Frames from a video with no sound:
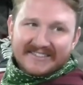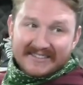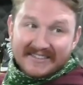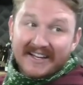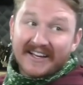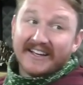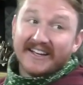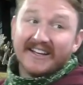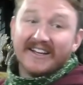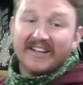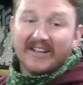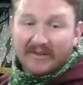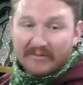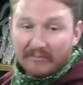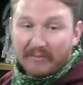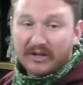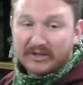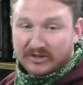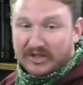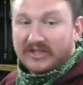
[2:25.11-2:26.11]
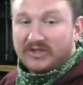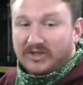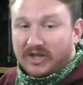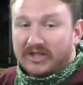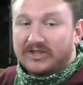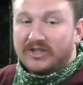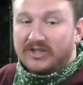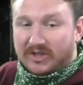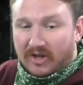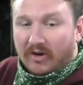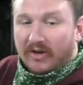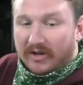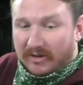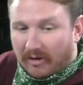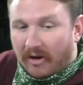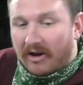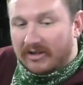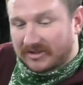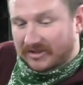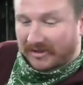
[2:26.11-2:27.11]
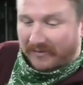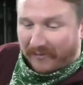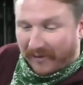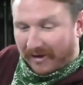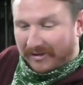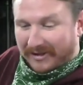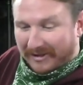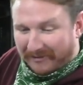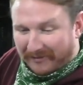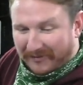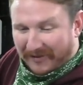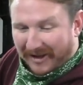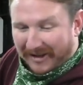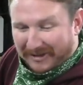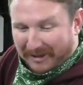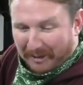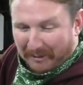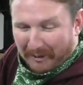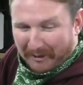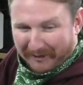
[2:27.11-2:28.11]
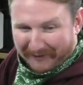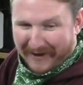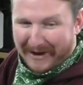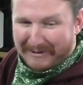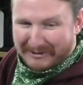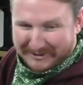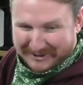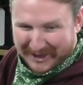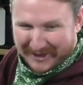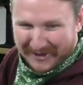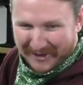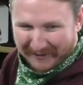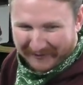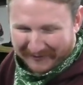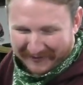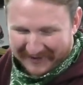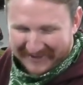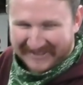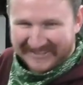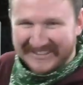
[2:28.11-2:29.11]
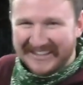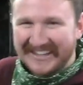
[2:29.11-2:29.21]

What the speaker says: Much like Justin Turner caused the fucking coronavirus.